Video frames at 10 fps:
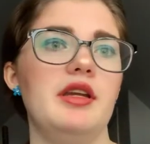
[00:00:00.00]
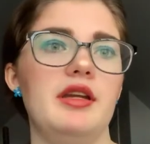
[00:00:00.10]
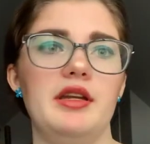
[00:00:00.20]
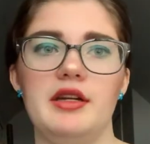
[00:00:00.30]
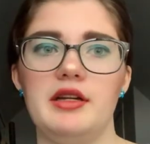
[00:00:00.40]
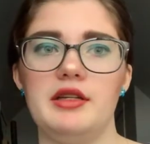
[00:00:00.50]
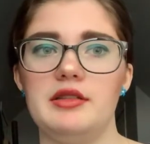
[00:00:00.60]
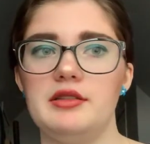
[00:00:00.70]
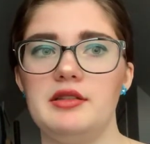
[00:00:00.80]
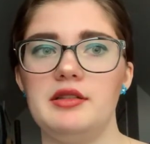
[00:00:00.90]

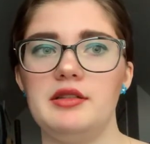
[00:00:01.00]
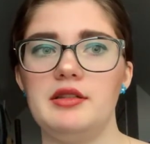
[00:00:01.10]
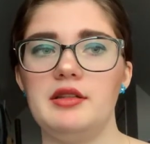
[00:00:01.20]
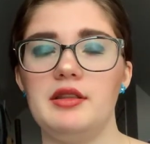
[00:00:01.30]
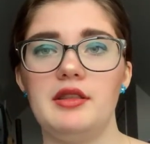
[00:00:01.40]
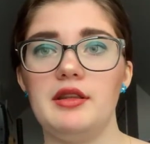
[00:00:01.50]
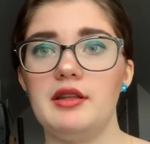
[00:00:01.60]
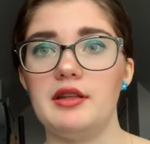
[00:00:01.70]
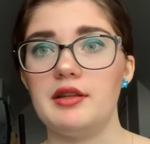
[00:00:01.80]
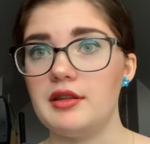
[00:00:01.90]
And
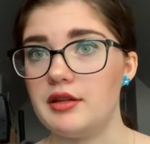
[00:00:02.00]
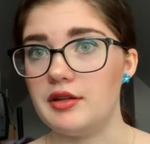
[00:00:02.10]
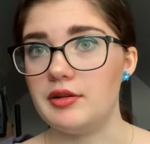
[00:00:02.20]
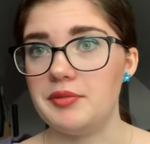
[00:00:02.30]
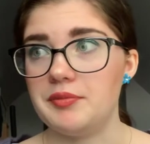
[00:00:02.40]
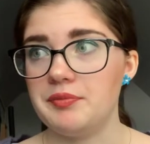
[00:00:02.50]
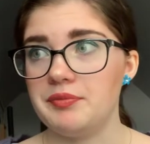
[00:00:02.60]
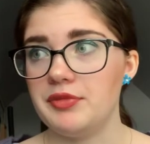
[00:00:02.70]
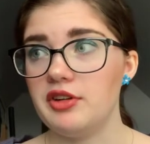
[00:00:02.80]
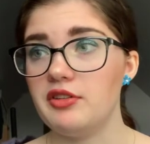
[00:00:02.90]
um,
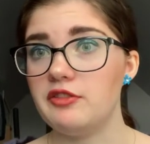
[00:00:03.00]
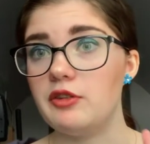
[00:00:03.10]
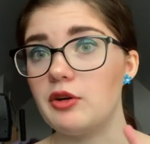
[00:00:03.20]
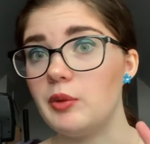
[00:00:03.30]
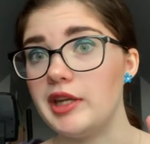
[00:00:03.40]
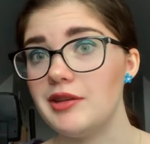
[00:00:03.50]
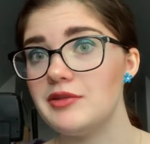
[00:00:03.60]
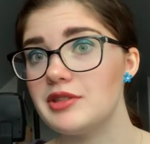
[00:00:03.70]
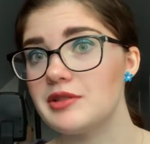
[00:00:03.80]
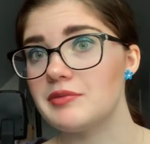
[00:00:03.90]
there are four
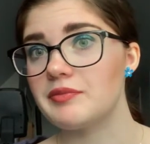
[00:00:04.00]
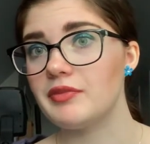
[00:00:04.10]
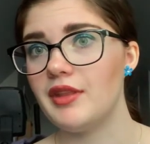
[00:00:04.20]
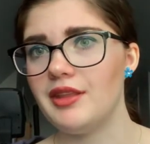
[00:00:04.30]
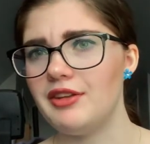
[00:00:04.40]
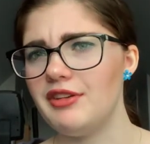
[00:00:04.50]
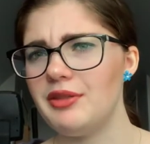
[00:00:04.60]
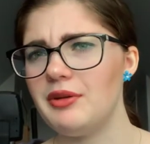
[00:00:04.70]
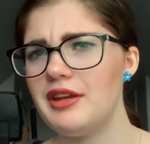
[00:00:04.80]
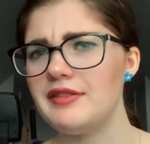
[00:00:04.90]
waves the
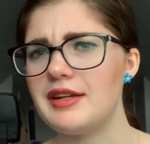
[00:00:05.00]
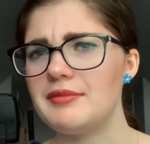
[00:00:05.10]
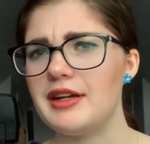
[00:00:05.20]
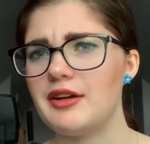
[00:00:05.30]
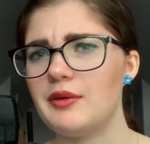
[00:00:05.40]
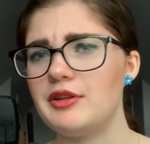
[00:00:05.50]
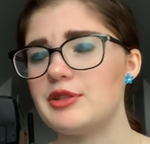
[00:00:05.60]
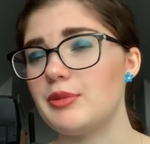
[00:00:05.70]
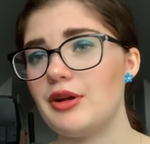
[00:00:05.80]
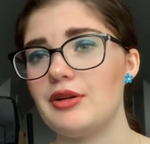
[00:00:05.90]
fifth wave I'm not going to
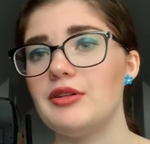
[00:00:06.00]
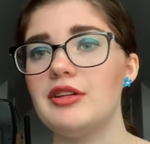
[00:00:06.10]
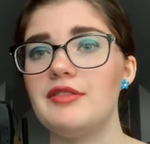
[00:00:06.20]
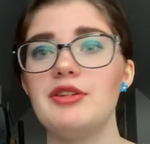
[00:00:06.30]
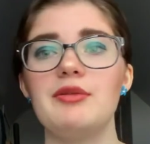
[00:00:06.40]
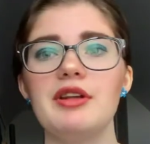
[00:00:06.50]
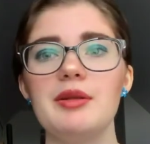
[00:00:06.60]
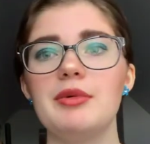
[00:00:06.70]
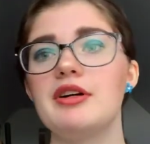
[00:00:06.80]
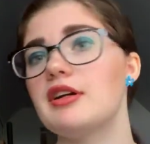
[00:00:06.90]
spoil. If you read the
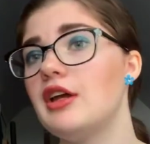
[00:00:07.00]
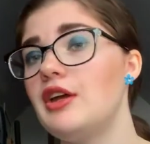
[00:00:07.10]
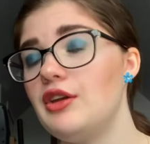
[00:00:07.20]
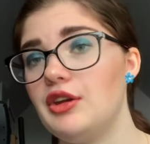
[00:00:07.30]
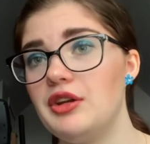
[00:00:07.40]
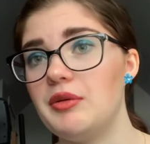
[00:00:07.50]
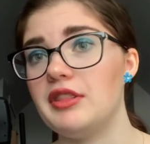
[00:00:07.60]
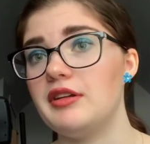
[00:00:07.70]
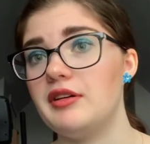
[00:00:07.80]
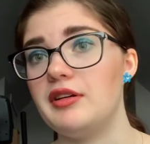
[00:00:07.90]
book, you know what
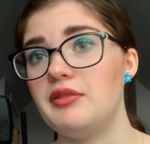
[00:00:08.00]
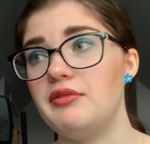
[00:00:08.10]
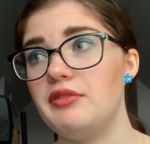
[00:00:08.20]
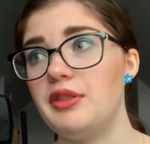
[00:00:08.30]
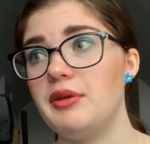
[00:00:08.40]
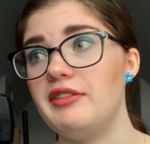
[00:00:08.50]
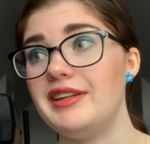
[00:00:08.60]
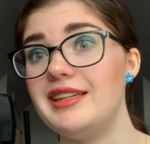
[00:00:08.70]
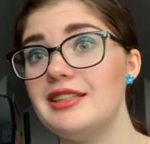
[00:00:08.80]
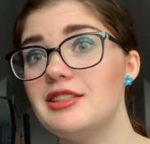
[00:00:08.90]
the fifth wave
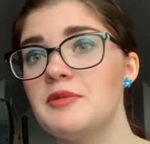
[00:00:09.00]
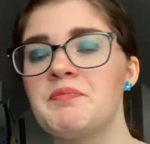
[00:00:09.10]
is.